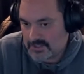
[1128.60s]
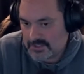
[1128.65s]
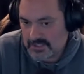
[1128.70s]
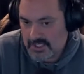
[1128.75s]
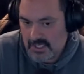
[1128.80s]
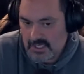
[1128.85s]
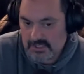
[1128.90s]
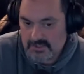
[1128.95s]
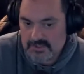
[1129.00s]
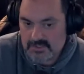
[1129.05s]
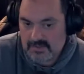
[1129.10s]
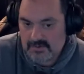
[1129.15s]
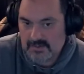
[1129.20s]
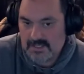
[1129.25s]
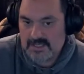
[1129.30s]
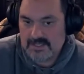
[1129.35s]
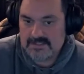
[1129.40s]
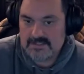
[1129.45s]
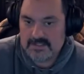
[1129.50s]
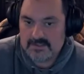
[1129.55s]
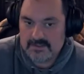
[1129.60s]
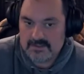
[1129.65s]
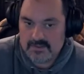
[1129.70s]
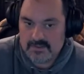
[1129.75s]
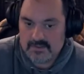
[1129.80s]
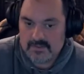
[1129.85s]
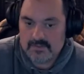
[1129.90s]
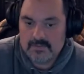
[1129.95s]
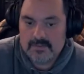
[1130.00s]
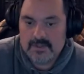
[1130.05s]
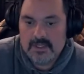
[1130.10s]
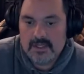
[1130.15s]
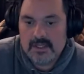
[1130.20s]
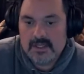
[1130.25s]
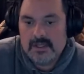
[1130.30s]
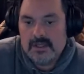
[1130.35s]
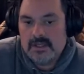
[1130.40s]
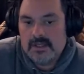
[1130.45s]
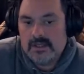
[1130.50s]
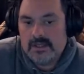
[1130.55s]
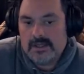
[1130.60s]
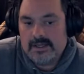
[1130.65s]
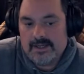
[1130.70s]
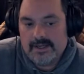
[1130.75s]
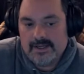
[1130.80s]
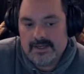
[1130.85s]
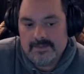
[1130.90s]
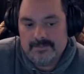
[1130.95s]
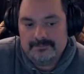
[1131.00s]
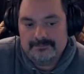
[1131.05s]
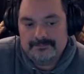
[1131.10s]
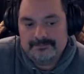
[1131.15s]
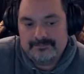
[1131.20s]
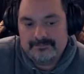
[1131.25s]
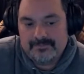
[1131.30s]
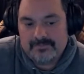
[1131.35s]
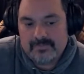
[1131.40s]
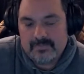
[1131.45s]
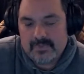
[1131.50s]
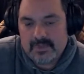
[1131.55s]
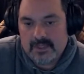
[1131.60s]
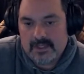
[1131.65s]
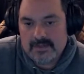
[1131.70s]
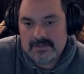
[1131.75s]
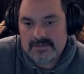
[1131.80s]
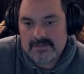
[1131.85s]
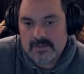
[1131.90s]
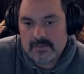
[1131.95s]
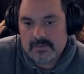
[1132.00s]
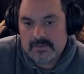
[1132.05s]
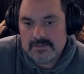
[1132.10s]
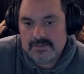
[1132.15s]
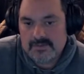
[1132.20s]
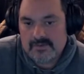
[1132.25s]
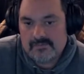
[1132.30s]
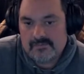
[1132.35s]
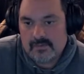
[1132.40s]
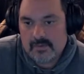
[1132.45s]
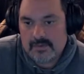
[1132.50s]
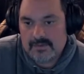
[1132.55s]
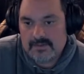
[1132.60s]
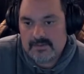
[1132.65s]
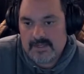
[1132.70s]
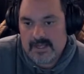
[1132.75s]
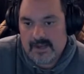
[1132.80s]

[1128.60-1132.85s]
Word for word: to change; they're easy to do, um, and so on and so forth.